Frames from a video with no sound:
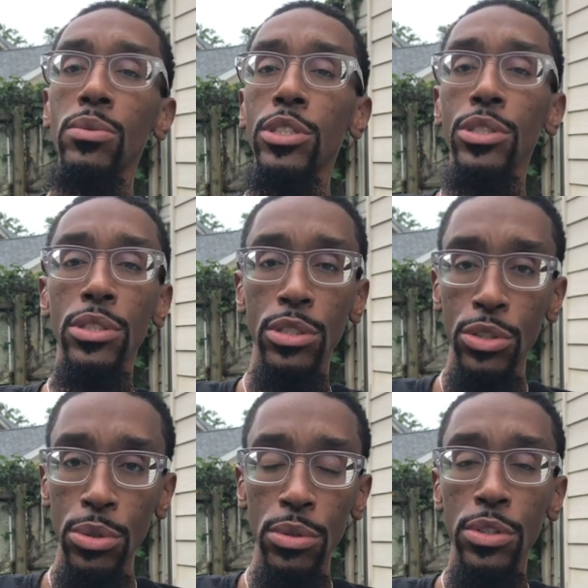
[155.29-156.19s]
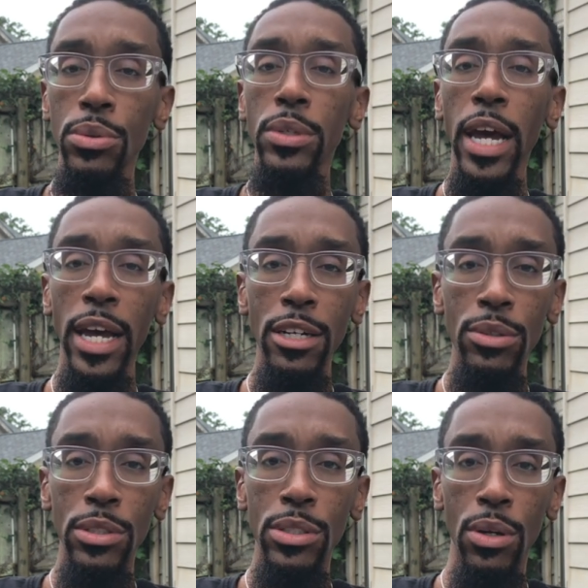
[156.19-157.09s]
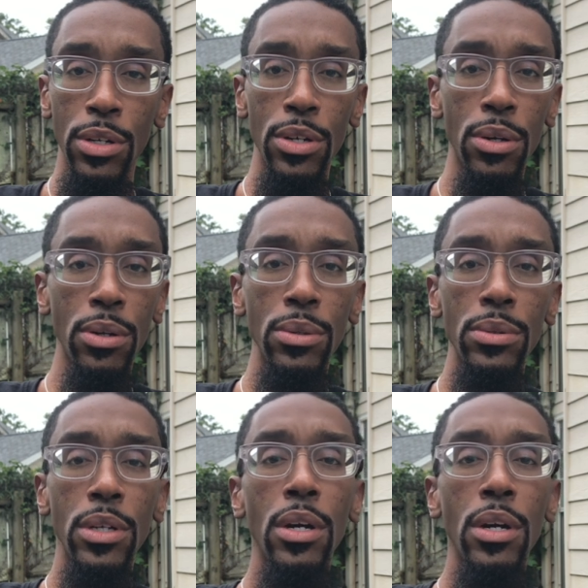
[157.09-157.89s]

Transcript: which is the truth. You can do this on your own